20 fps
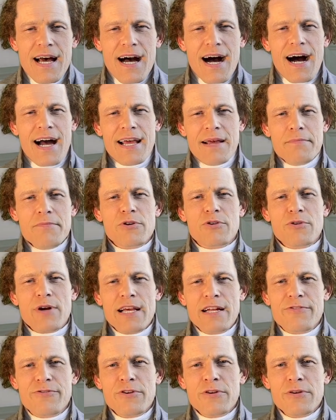I am
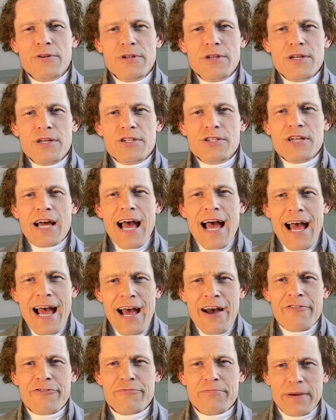grateful to
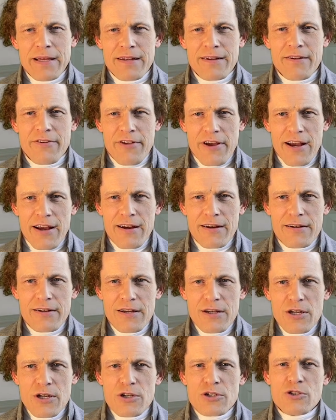have been there
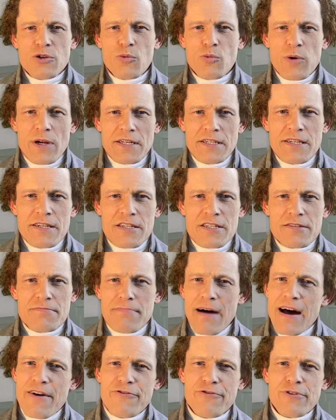to witness
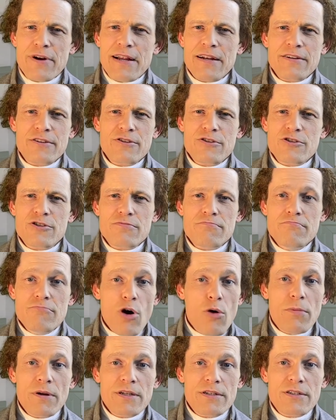my friend's
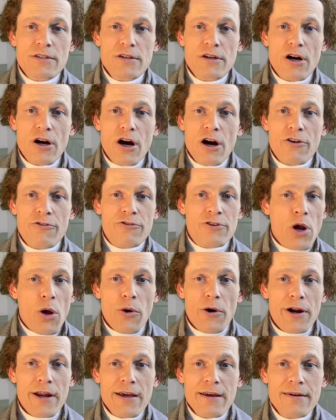moment of
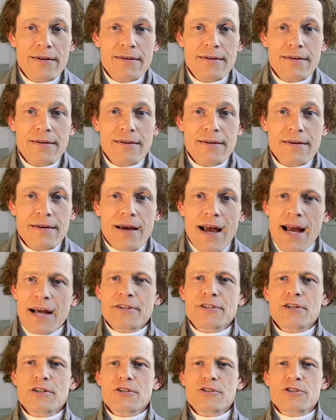glory
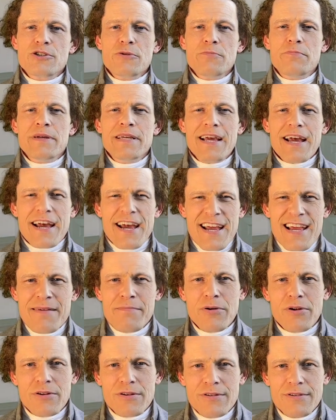and to be
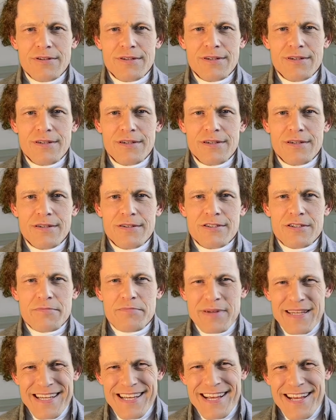able to
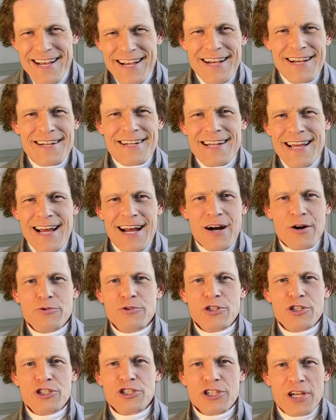be here now
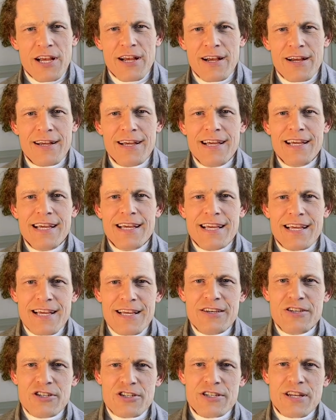to share
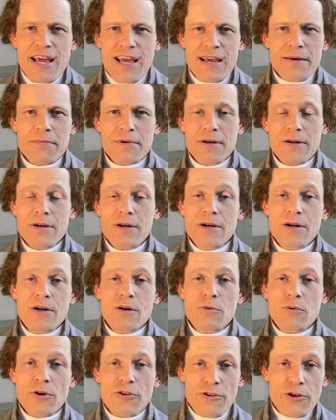his name
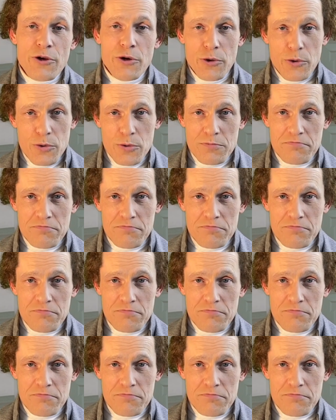with you.